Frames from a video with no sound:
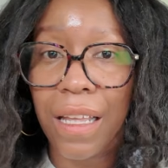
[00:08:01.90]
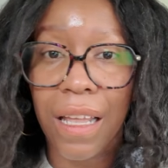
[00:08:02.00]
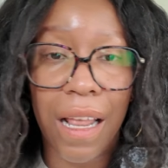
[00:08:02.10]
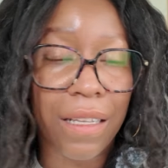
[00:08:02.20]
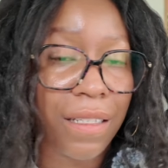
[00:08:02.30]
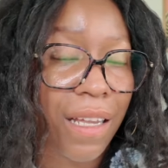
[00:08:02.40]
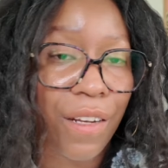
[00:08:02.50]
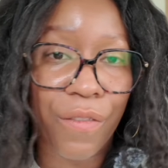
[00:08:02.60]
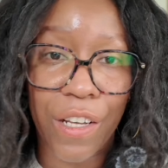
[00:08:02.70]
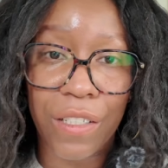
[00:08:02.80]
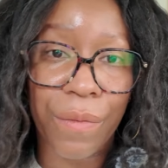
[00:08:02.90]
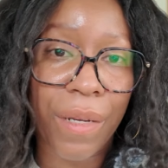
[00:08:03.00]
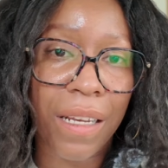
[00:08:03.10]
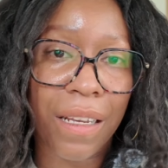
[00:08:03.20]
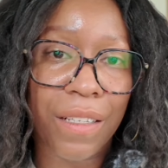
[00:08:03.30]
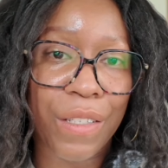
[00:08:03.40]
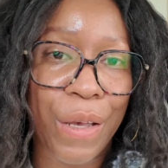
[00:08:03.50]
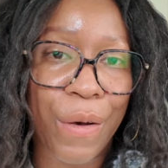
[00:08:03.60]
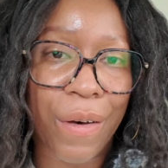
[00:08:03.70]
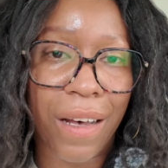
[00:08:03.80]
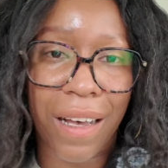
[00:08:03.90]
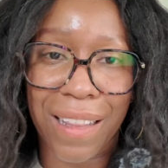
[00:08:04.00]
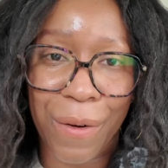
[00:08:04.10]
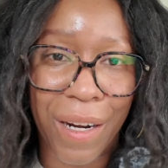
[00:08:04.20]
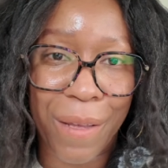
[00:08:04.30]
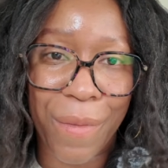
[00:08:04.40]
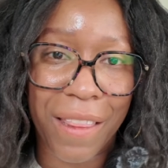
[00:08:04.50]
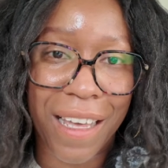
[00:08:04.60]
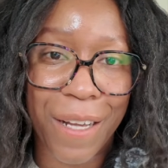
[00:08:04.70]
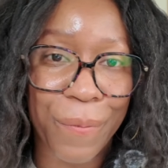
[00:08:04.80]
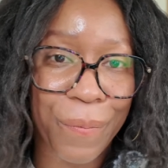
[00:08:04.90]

It has not failed me, so I highly recommend that.